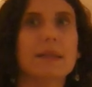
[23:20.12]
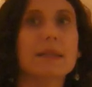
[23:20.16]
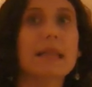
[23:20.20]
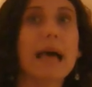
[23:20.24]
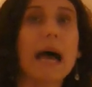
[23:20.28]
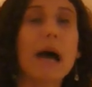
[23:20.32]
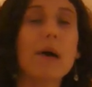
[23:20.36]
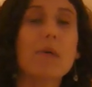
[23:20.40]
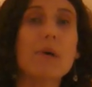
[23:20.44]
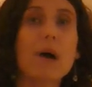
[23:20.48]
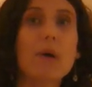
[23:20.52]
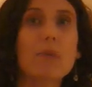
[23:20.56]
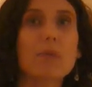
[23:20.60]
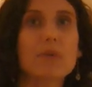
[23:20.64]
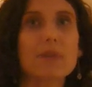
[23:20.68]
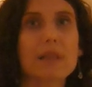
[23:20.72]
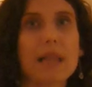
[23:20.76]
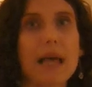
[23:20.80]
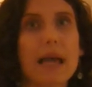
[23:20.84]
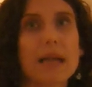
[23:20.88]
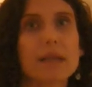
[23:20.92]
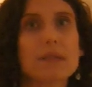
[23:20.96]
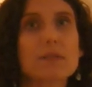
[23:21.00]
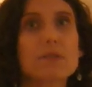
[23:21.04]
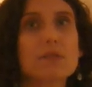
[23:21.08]
Now I would
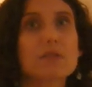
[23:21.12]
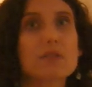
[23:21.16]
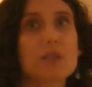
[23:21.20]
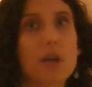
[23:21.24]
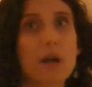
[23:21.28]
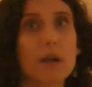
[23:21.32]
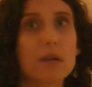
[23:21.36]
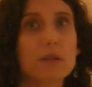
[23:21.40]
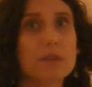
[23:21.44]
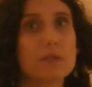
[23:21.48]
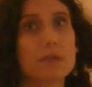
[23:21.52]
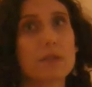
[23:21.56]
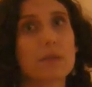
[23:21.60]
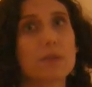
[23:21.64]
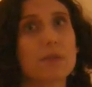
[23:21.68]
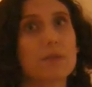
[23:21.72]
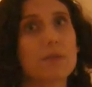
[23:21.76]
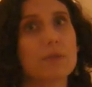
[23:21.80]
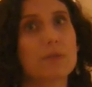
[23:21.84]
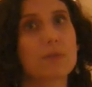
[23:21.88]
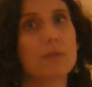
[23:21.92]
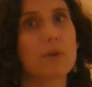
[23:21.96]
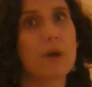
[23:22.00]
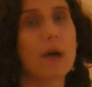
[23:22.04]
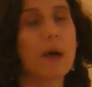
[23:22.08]
like to talk to
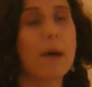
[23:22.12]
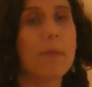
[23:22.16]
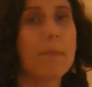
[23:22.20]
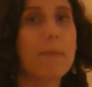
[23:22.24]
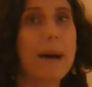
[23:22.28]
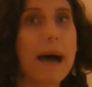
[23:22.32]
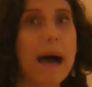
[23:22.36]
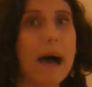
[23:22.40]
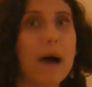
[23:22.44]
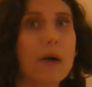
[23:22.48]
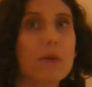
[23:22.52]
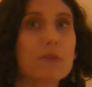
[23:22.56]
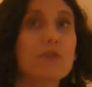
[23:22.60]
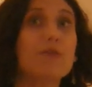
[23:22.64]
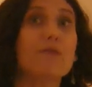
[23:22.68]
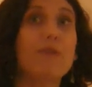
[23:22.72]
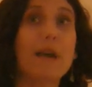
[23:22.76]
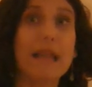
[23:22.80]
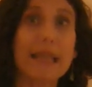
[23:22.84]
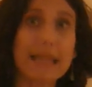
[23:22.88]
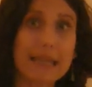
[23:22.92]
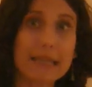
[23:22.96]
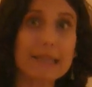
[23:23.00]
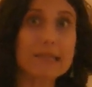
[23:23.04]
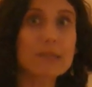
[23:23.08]
you about
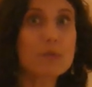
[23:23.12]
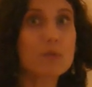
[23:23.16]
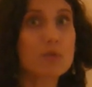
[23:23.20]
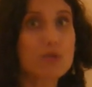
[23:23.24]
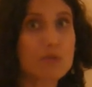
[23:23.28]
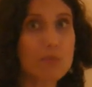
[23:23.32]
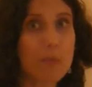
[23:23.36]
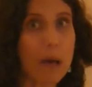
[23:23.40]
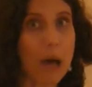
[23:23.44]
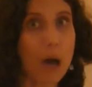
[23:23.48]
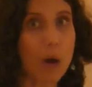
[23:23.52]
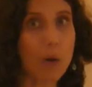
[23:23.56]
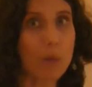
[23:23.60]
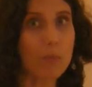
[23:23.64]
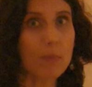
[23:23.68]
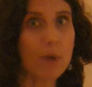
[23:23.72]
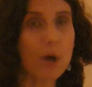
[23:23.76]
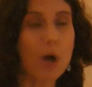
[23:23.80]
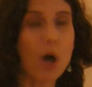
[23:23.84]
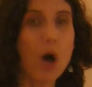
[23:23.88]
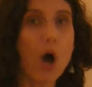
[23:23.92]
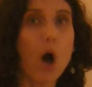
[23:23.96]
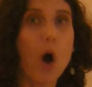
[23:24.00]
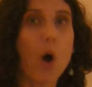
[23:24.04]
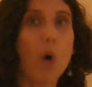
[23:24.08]
Felix Nussbaum,
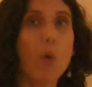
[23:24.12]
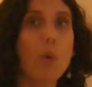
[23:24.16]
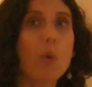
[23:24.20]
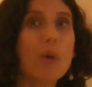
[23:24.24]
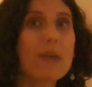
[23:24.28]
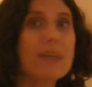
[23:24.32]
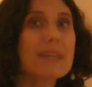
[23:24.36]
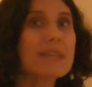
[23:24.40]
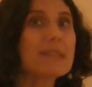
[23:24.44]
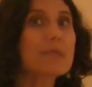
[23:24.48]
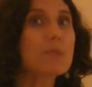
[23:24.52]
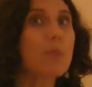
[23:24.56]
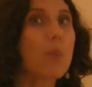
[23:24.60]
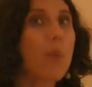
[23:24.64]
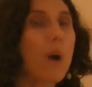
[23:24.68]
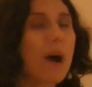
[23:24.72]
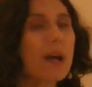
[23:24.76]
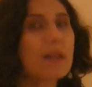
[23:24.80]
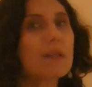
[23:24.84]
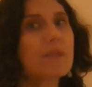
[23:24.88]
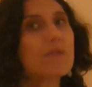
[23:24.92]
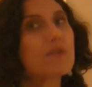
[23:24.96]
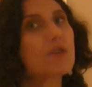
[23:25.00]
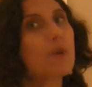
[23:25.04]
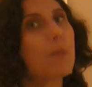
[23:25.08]
who is
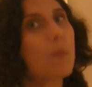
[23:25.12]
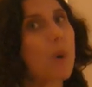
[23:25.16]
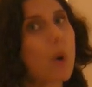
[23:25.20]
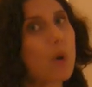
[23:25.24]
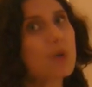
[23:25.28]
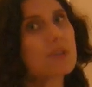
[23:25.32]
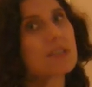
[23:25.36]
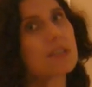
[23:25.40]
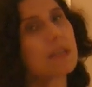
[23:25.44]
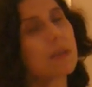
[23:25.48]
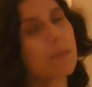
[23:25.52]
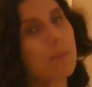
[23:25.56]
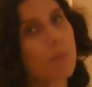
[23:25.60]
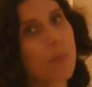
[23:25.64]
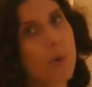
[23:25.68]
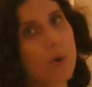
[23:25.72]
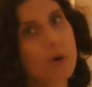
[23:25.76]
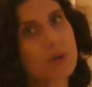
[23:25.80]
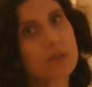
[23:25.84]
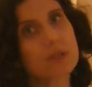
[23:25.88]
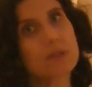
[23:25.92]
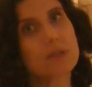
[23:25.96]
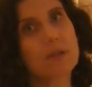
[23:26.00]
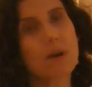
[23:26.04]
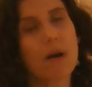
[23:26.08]
one of the most
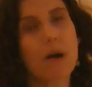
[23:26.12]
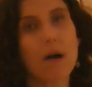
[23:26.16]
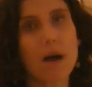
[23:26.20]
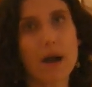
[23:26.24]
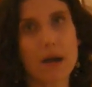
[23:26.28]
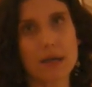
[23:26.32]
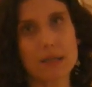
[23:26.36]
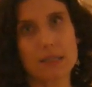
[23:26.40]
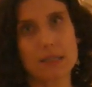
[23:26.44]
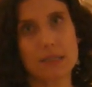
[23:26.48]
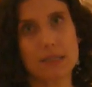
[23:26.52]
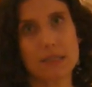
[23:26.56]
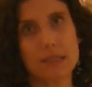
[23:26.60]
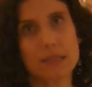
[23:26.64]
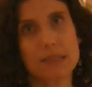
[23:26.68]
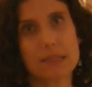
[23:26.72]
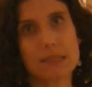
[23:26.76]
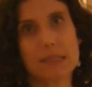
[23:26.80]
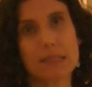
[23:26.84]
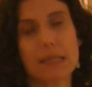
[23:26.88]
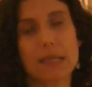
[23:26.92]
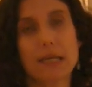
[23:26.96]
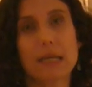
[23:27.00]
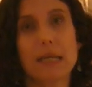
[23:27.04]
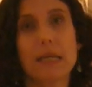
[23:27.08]
important
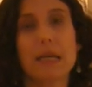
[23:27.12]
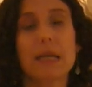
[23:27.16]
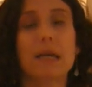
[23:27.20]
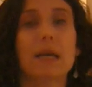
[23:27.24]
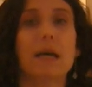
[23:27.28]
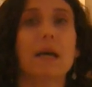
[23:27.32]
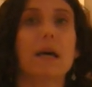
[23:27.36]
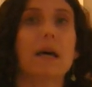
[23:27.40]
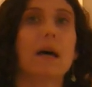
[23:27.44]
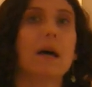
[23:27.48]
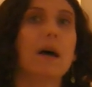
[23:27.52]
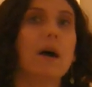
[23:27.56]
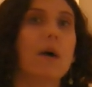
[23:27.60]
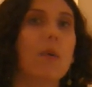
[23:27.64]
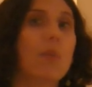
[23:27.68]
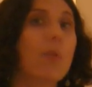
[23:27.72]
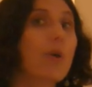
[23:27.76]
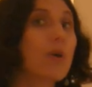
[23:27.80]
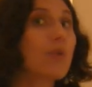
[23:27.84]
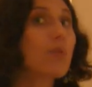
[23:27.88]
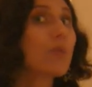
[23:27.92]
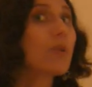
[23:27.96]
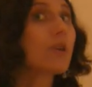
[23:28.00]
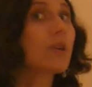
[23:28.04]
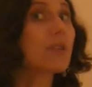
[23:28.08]
artists
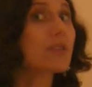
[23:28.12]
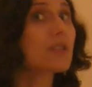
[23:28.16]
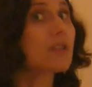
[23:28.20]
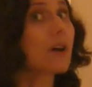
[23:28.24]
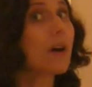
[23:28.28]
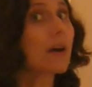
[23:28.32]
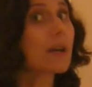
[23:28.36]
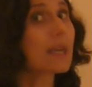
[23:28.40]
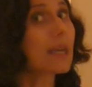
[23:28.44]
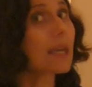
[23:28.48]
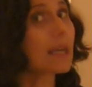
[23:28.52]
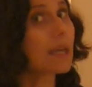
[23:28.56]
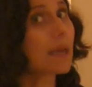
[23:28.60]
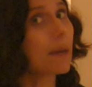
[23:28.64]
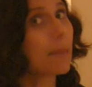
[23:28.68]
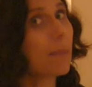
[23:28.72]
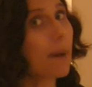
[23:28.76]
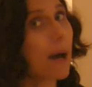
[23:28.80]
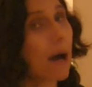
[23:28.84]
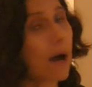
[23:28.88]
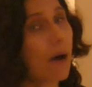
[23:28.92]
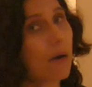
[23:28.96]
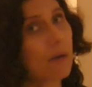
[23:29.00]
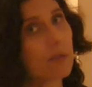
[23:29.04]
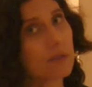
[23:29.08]
when we are talking
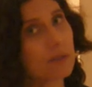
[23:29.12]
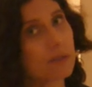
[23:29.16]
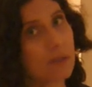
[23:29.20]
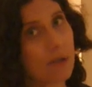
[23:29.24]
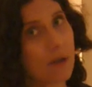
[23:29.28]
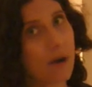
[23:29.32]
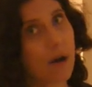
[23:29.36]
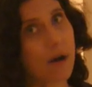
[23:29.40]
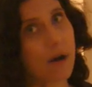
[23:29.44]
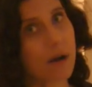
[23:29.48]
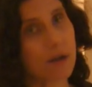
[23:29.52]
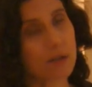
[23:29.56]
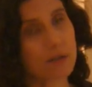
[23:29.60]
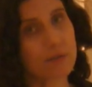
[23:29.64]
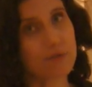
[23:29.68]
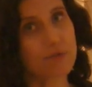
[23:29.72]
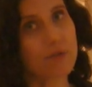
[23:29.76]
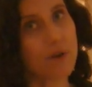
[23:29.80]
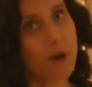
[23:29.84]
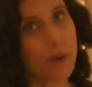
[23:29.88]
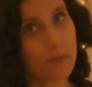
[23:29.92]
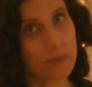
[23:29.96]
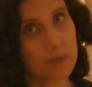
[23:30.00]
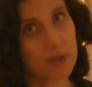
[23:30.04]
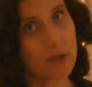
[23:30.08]
about the art
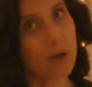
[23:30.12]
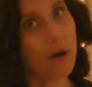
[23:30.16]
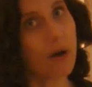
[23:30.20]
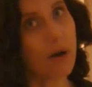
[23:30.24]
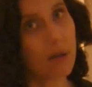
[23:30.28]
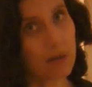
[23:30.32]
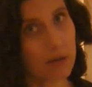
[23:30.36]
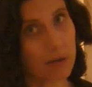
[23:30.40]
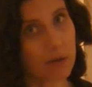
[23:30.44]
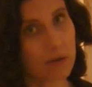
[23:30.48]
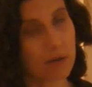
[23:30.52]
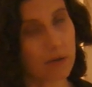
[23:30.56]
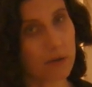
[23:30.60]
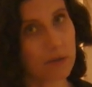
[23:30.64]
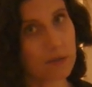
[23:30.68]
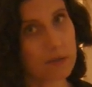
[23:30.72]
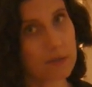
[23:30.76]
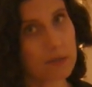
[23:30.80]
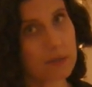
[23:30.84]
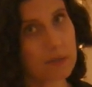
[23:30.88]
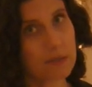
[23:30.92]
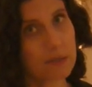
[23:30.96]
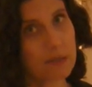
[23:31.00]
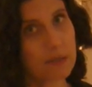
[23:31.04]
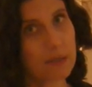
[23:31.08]
from the
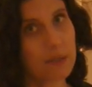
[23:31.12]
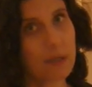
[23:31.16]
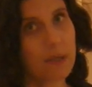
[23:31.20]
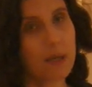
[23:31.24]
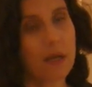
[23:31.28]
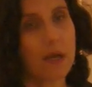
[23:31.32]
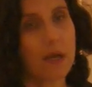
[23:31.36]
Holocaust.